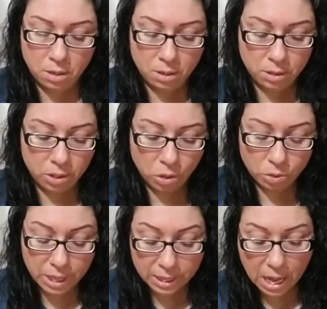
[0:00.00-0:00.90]
So
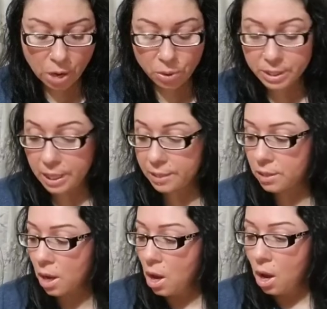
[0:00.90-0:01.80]
take that how it resonates.
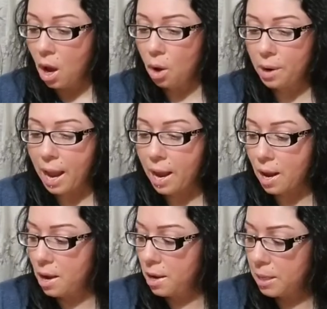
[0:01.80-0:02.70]
Okay,
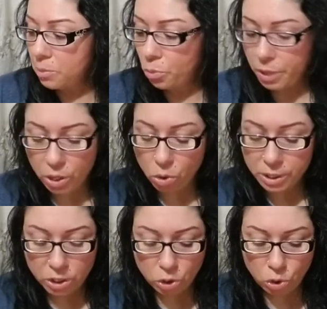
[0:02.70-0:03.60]
we are going
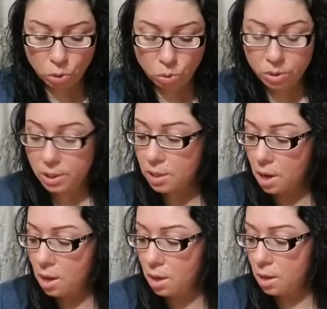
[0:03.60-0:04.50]
to do
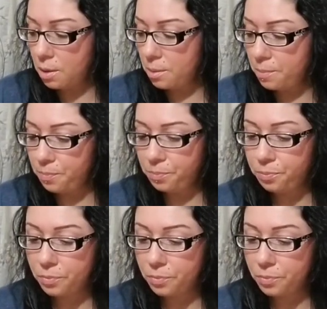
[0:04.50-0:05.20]
some